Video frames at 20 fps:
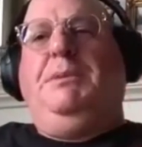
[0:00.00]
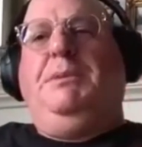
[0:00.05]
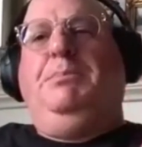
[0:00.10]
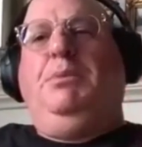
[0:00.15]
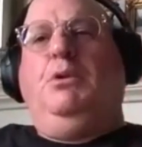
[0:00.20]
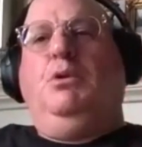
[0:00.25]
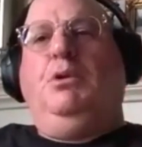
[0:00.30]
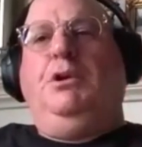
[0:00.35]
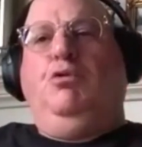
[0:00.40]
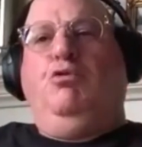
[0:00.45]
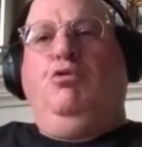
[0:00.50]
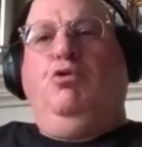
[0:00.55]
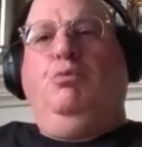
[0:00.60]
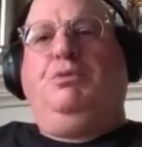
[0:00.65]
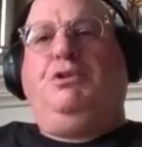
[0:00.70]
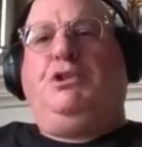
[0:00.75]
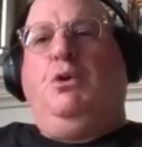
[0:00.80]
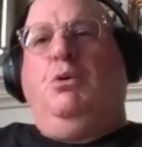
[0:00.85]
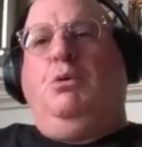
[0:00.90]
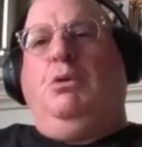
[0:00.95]
people in
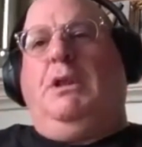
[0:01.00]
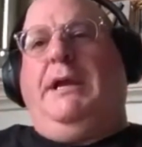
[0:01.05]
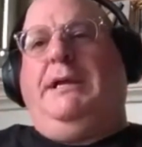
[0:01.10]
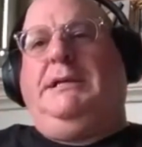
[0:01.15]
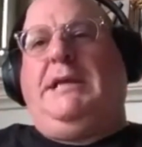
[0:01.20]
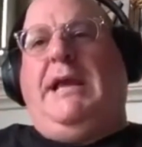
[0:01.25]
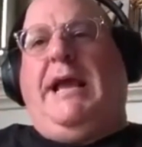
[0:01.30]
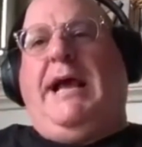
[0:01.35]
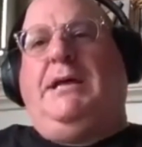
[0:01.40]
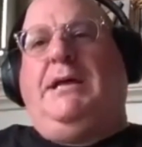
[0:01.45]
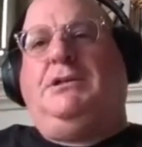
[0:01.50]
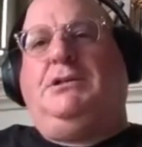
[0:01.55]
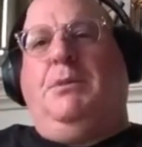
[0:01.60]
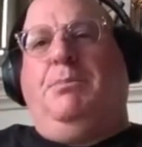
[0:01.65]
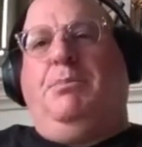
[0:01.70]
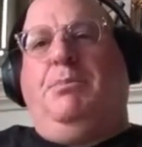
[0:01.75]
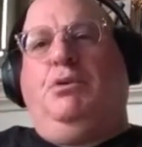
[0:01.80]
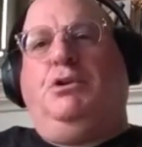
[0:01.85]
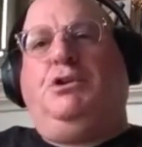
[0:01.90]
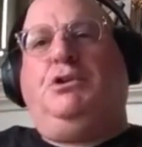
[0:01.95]
groups don't like to ask
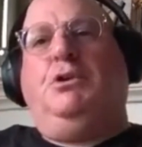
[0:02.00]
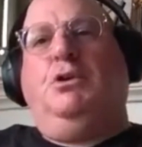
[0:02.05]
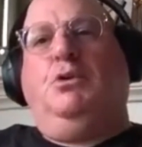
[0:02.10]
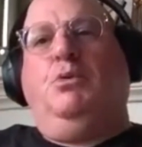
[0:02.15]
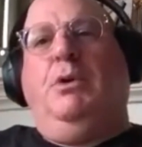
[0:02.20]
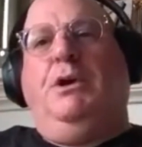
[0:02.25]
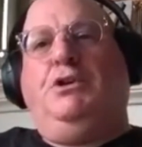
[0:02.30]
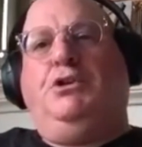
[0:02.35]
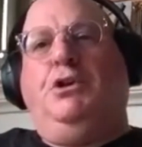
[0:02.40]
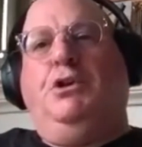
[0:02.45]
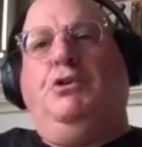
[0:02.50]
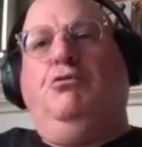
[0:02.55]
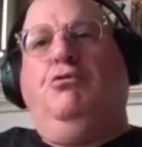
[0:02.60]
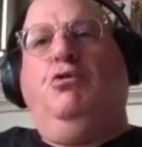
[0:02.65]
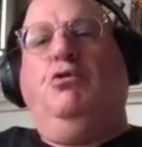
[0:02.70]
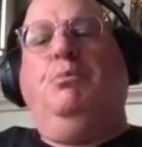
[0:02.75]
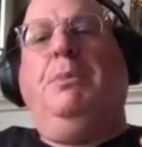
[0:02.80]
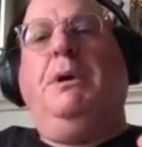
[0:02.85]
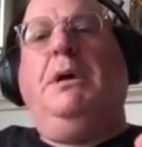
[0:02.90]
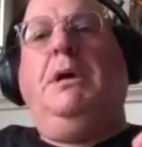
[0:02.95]
a personal question in
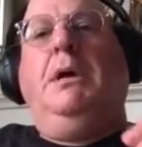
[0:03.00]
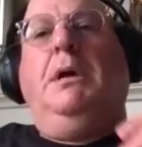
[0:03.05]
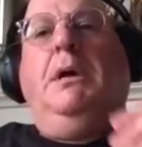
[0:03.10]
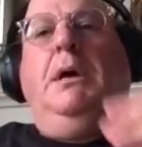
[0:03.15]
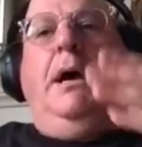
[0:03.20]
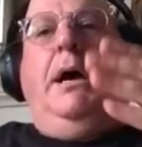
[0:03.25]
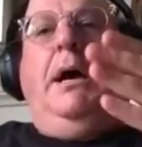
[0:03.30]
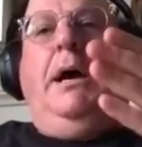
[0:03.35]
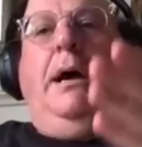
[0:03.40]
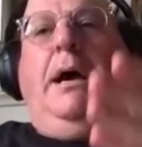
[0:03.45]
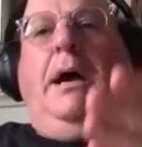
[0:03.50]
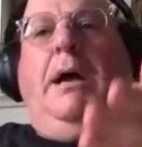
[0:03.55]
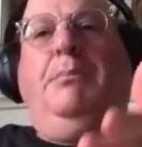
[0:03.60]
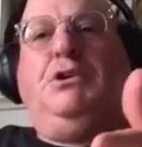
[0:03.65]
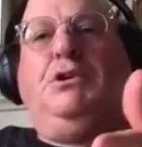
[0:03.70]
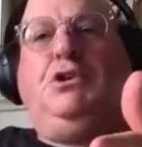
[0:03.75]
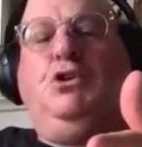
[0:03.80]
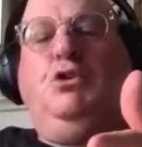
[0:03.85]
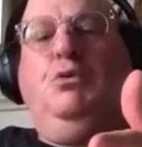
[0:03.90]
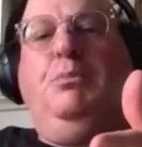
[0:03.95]
group,
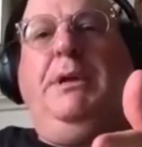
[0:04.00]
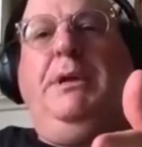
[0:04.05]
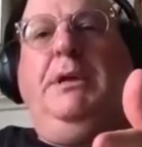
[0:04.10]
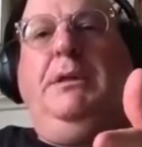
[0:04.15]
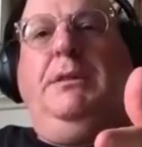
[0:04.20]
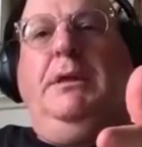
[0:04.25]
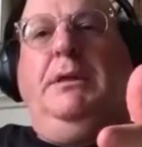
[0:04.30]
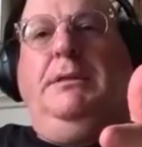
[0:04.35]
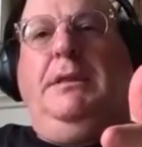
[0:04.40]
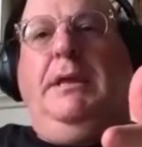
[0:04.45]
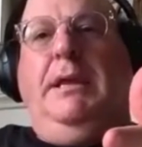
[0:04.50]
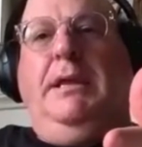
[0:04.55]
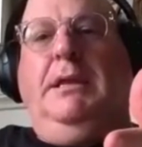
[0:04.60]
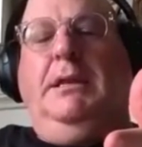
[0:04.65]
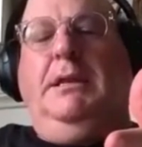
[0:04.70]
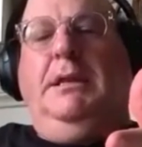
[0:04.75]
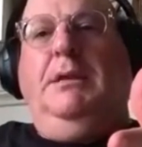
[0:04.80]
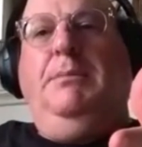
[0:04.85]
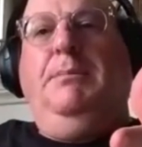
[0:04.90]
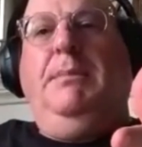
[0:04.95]
I'm assuming that they
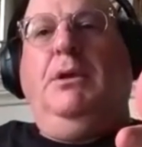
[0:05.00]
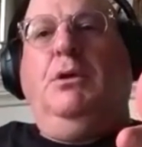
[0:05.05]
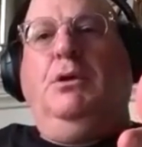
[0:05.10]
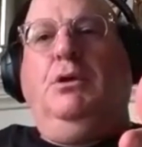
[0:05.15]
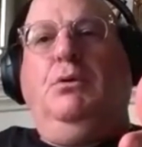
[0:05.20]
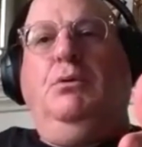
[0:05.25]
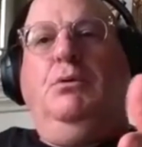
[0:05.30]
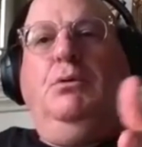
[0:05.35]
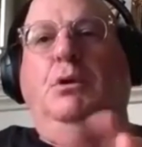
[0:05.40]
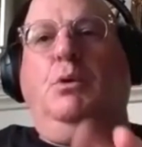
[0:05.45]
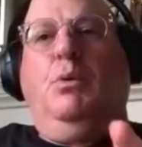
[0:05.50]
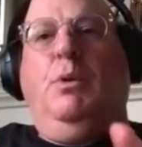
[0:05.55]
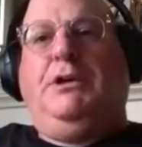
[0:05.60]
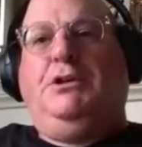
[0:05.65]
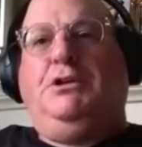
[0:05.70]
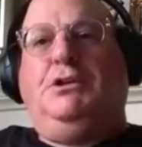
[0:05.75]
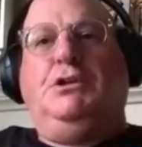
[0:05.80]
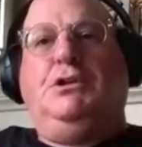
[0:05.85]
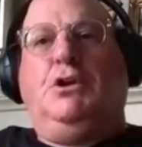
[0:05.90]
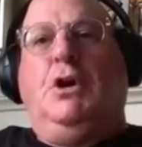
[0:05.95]
can email you the
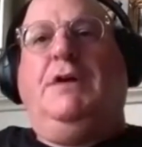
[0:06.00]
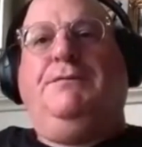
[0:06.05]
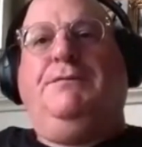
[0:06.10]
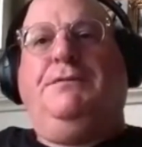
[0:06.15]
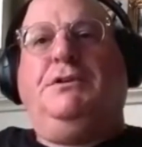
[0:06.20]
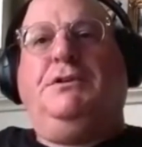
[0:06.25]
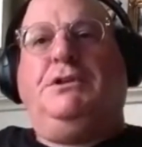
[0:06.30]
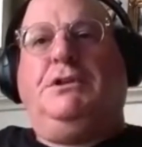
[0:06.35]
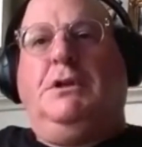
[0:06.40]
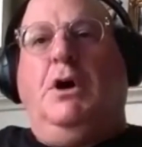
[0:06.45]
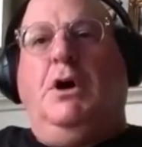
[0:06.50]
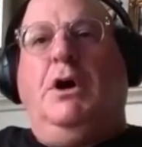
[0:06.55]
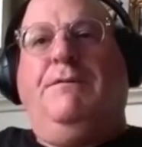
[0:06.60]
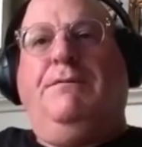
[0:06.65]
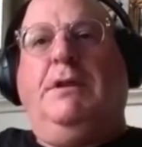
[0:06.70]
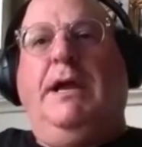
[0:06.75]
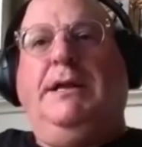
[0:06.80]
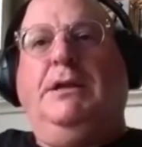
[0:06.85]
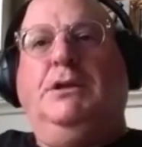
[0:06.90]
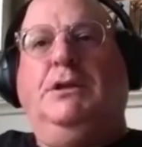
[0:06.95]
questions
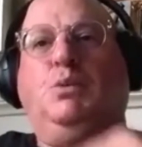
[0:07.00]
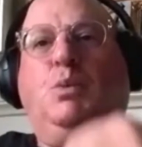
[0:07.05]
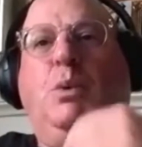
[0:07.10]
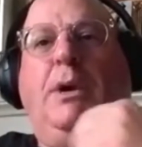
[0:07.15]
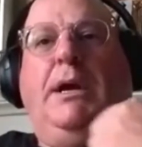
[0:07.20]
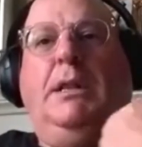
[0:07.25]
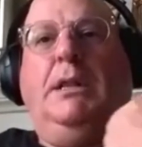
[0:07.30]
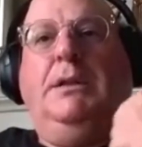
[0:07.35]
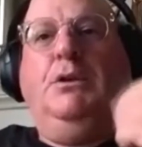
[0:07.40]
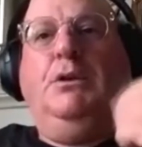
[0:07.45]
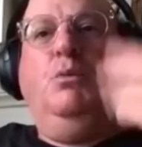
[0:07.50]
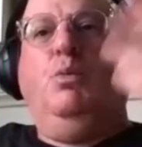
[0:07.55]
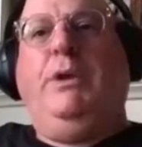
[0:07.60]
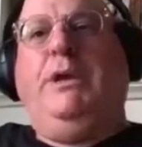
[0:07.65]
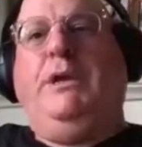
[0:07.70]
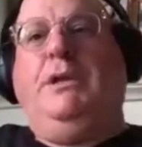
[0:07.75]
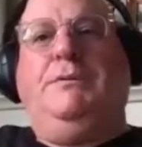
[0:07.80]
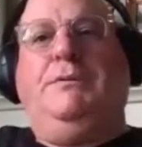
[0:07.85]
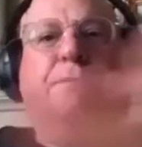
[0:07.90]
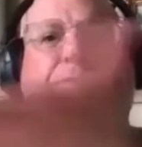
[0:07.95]
offline as well, and
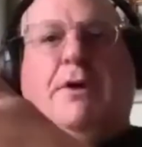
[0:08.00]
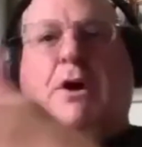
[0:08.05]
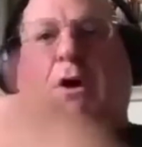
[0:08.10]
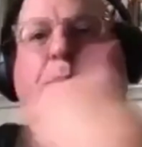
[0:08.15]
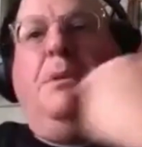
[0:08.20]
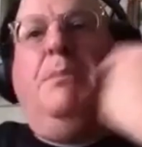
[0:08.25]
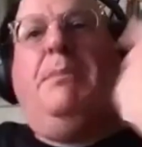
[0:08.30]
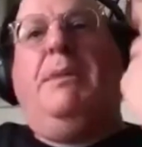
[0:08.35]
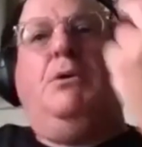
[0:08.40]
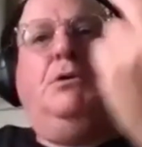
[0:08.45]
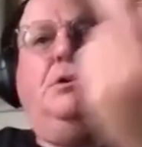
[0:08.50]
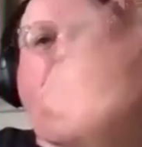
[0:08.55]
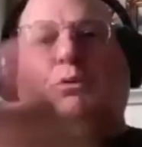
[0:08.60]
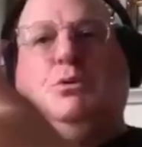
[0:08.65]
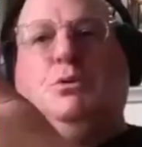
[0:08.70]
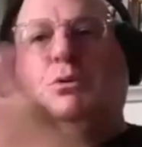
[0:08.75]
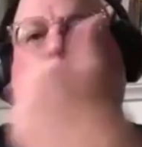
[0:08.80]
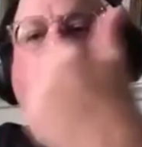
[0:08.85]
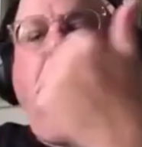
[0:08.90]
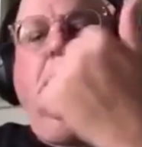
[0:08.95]
we can farm them out
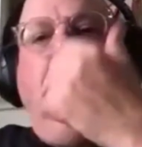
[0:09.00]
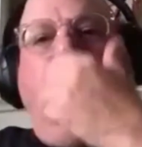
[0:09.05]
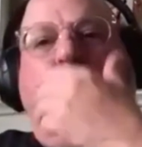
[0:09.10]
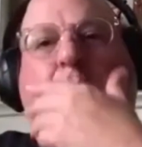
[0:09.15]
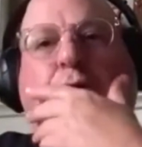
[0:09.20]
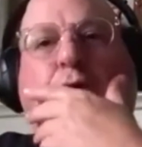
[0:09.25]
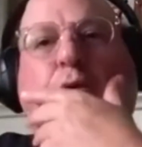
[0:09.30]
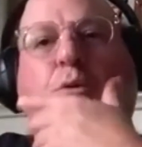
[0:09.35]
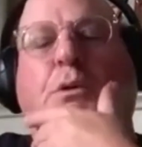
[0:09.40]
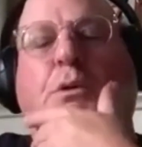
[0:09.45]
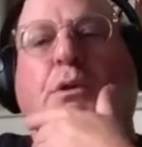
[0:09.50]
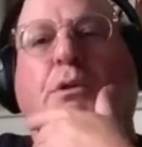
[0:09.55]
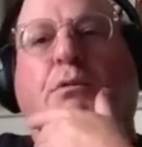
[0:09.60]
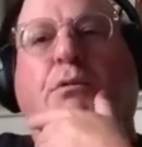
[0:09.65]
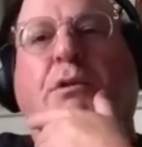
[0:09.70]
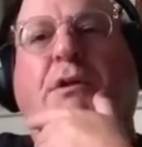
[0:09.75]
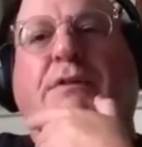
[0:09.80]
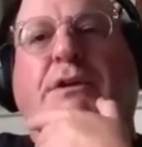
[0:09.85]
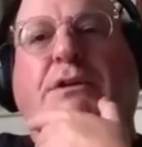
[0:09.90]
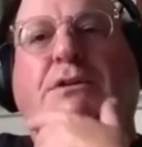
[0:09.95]
to the
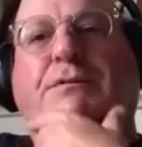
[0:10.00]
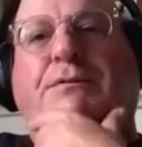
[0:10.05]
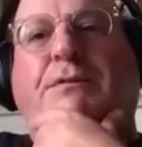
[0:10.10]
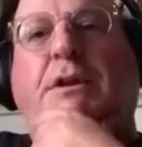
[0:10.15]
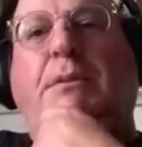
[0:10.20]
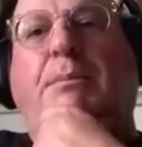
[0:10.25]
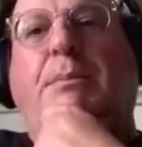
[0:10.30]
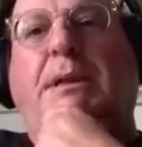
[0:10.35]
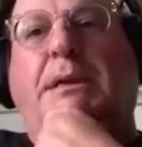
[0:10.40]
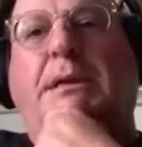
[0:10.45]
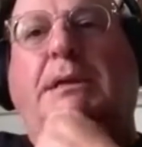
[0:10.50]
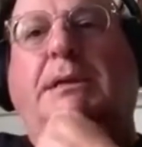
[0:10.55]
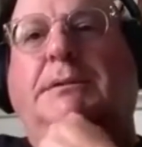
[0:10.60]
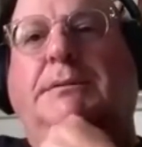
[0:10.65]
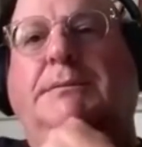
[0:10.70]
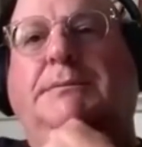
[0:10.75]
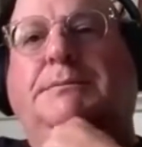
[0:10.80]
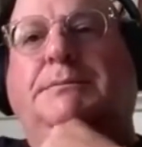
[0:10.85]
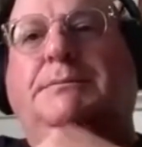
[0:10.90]
three of us if need be.